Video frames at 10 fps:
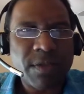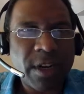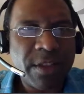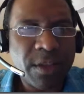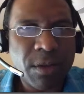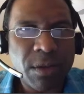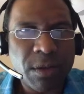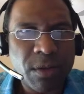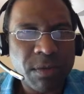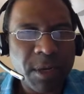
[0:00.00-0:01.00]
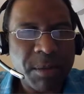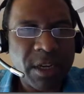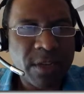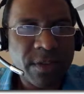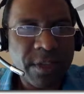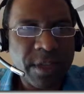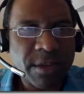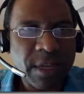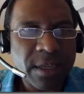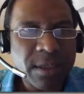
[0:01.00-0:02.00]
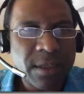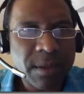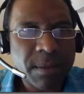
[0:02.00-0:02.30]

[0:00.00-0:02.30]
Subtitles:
for anything you use from anybody else on the internet.